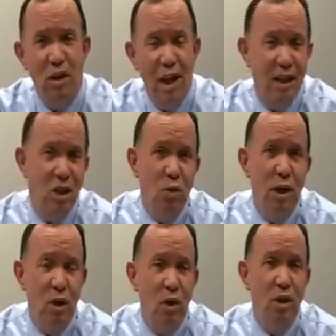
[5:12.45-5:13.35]
That's the
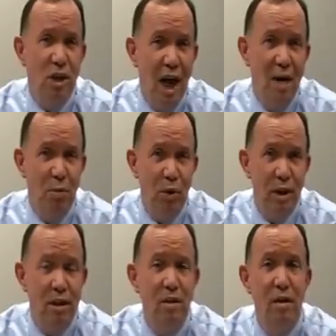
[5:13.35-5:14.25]
way courts
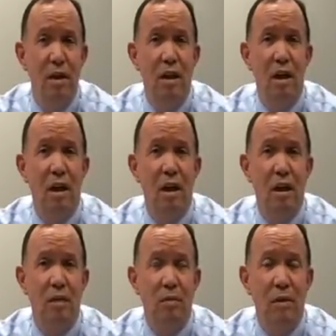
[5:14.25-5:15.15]
operate.
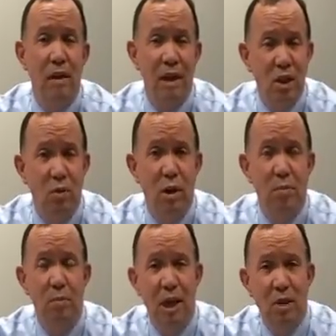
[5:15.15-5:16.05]
That's the
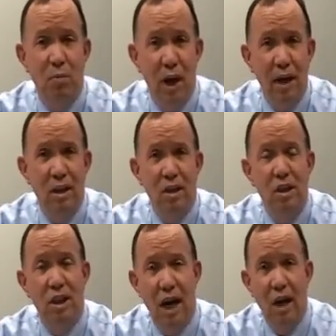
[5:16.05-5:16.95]
way best
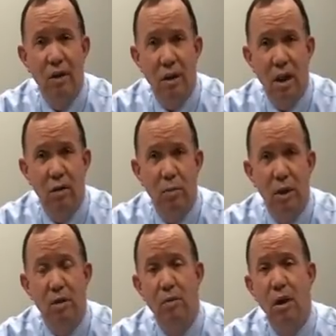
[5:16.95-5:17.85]
practices are in government.
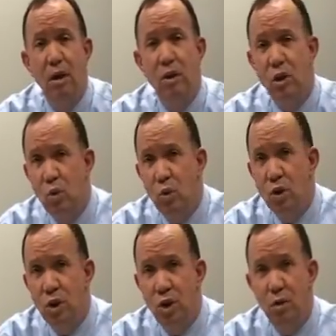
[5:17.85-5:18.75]

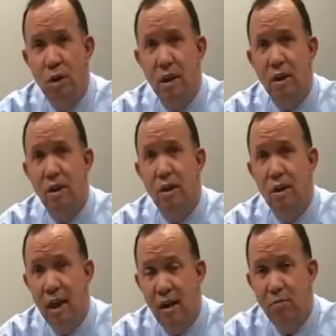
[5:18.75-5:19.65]
Schools are doing this.
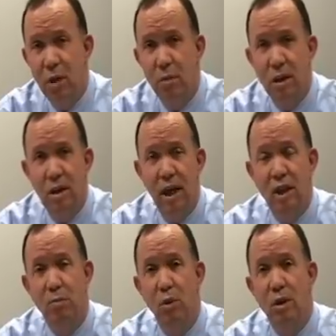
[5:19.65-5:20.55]
They have public
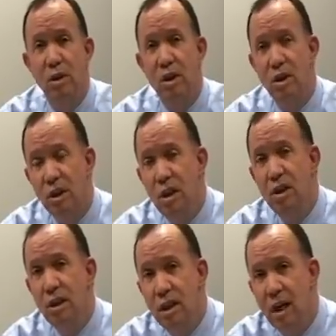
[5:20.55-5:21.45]
dashboards.
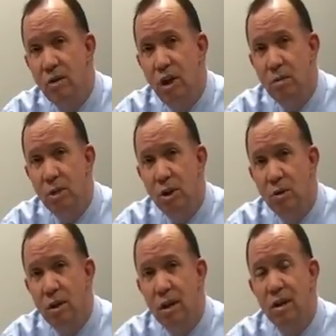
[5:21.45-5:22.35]
Cities and townships are
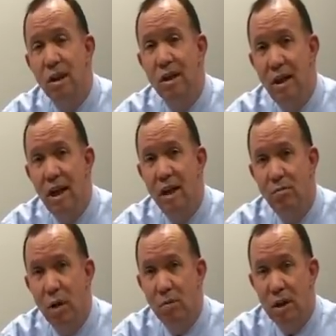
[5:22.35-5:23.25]
doing this. They
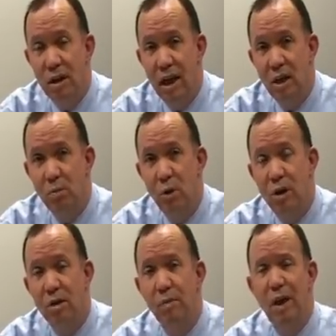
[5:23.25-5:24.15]
have public dashboard.